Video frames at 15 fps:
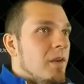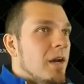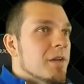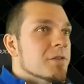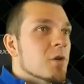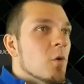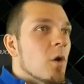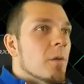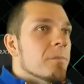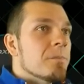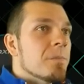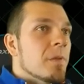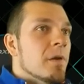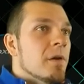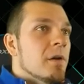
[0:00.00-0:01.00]
That's cool.
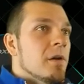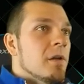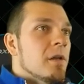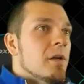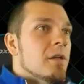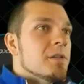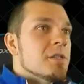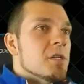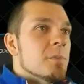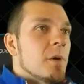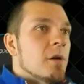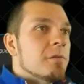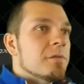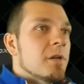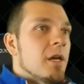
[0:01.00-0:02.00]

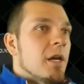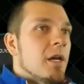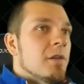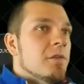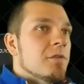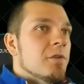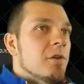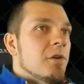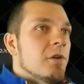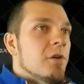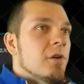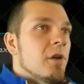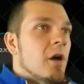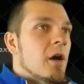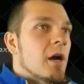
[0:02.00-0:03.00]
Debuff
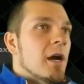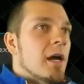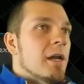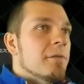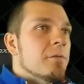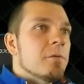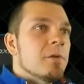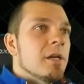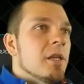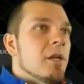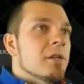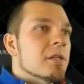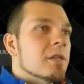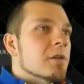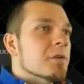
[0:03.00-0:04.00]
cancel. Alright, I never really
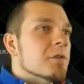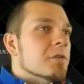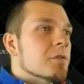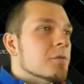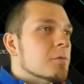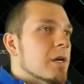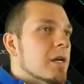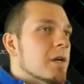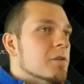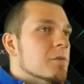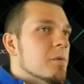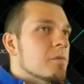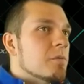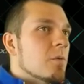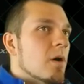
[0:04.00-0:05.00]
looked at those rings
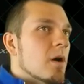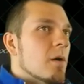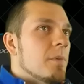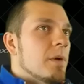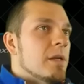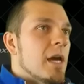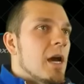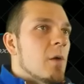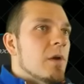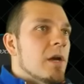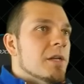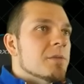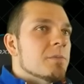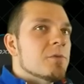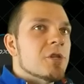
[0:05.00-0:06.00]
before. But yeah, we
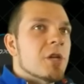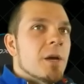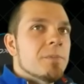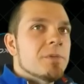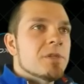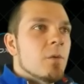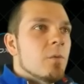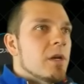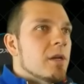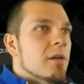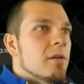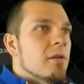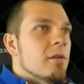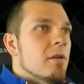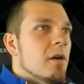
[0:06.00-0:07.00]
got some chips that we can,
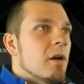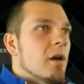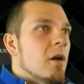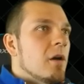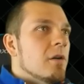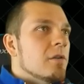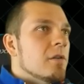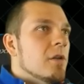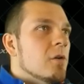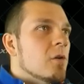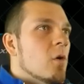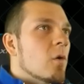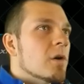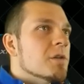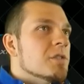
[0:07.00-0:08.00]
uh, little
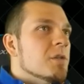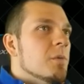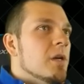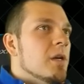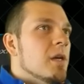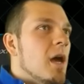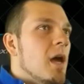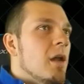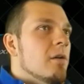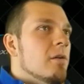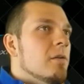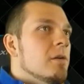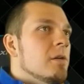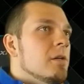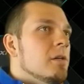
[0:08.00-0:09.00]
cores that we can get.
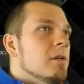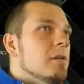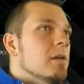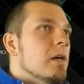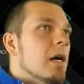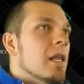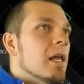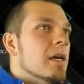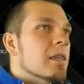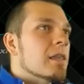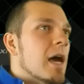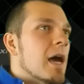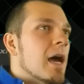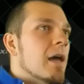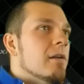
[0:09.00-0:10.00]
I like
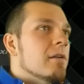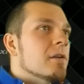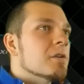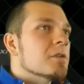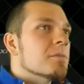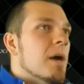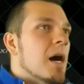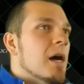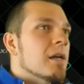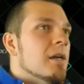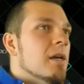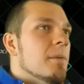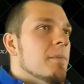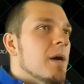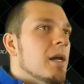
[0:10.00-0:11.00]
that. Here's Madi.
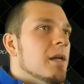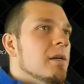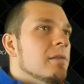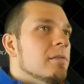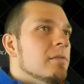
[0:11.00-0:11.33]
Hey, Madi.